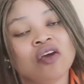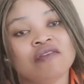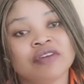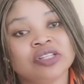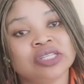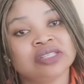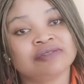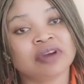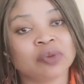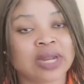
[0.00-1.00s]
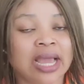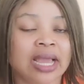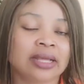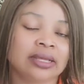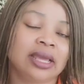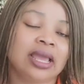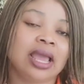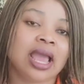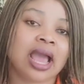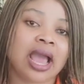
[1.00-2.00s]
For this formula,
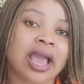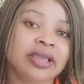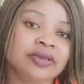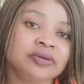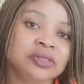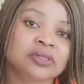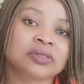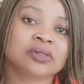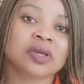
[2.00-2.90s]
I use